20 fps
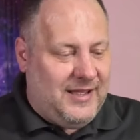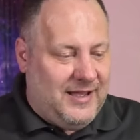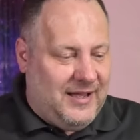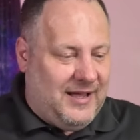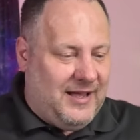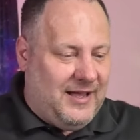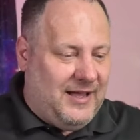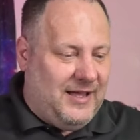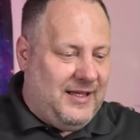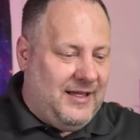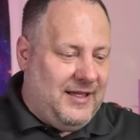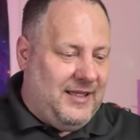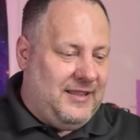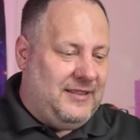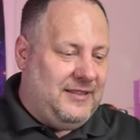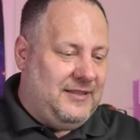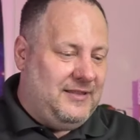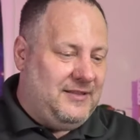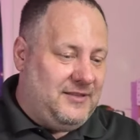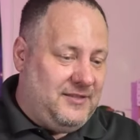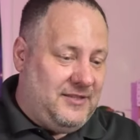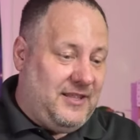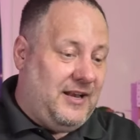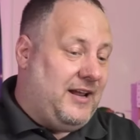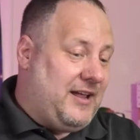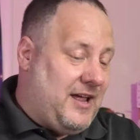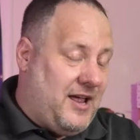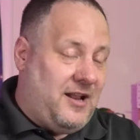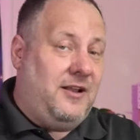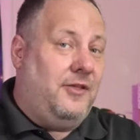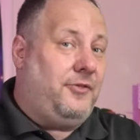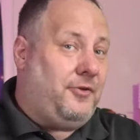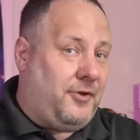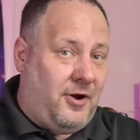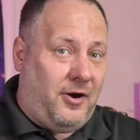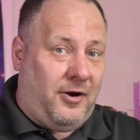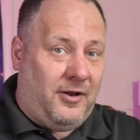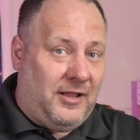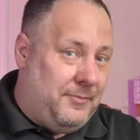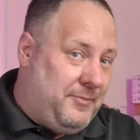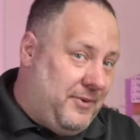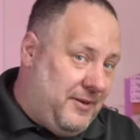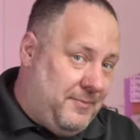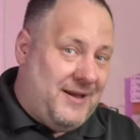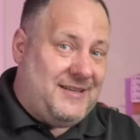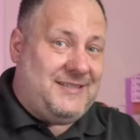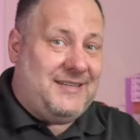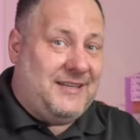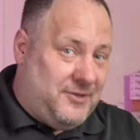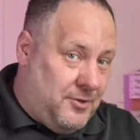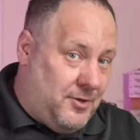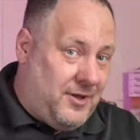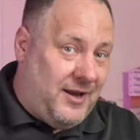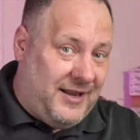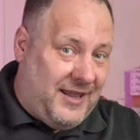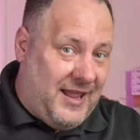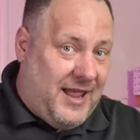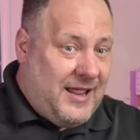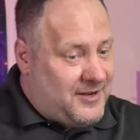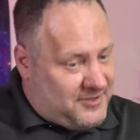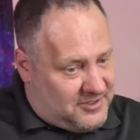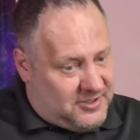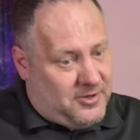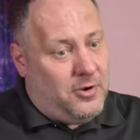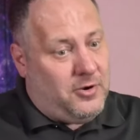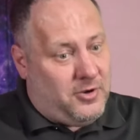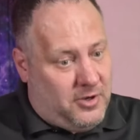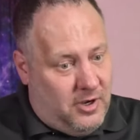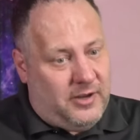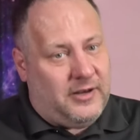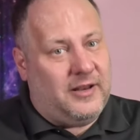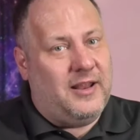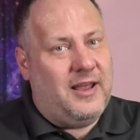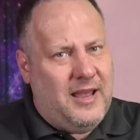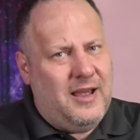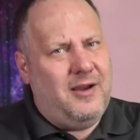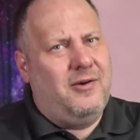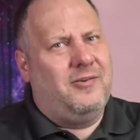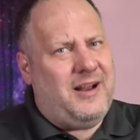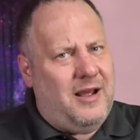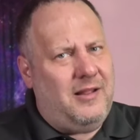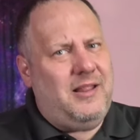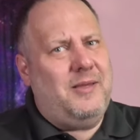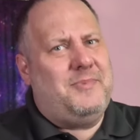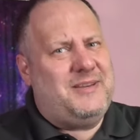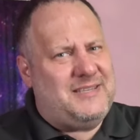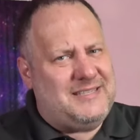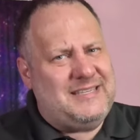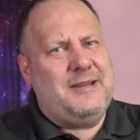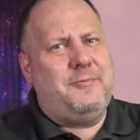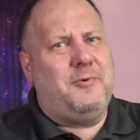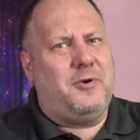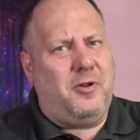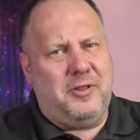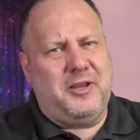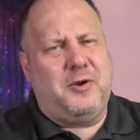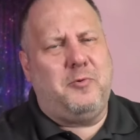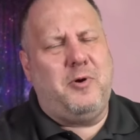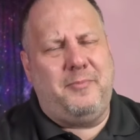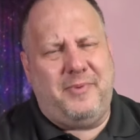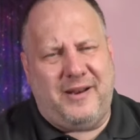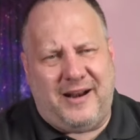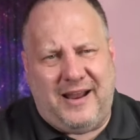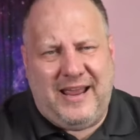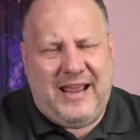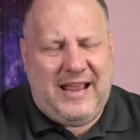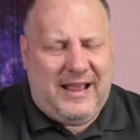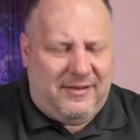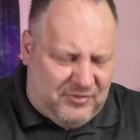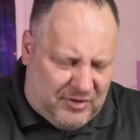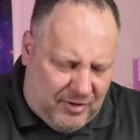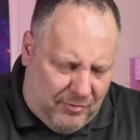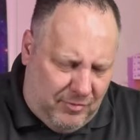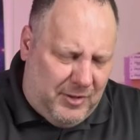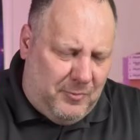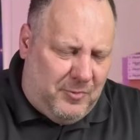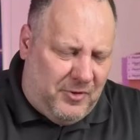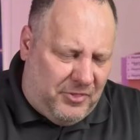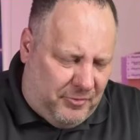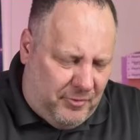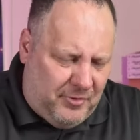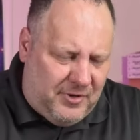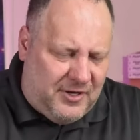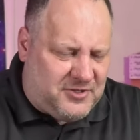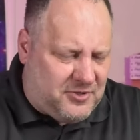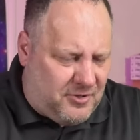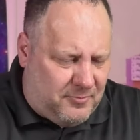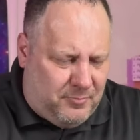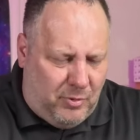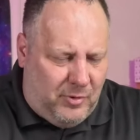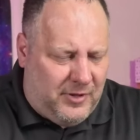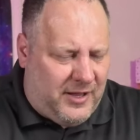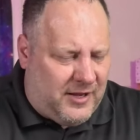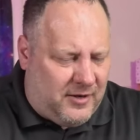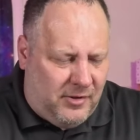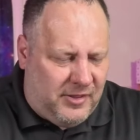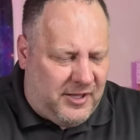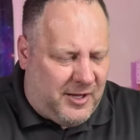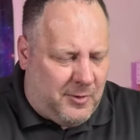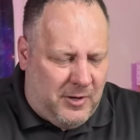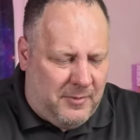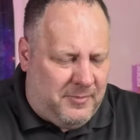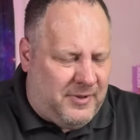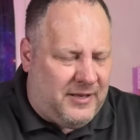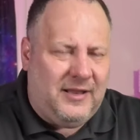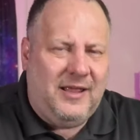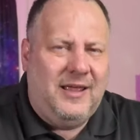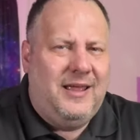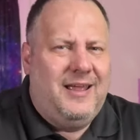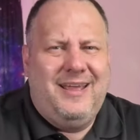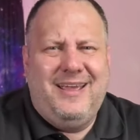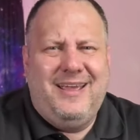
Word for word: Uh, and then I got another card, let me basically do that again. I was like, oh, good. Well, now let me see what all the equipment I have. So I really went through and I started pulling out all the equipment,